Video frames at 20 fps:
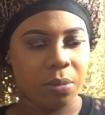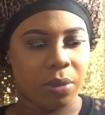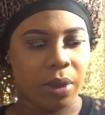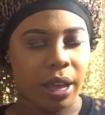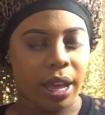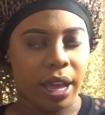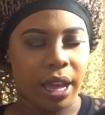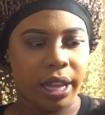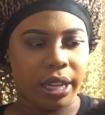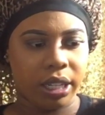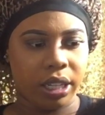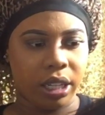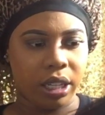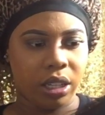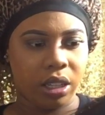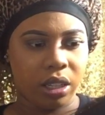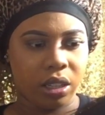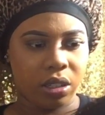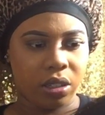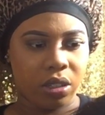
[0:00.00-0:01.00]
but I
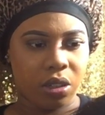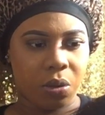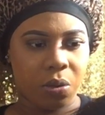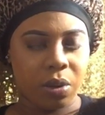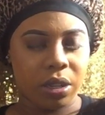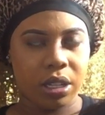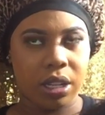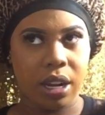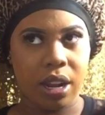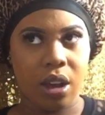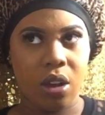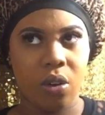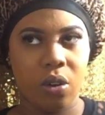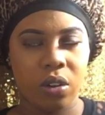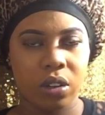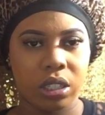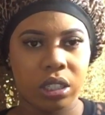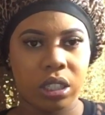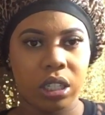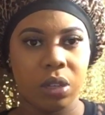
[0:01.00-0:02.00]
think the one that I
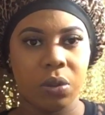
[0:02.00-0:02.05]
ordered,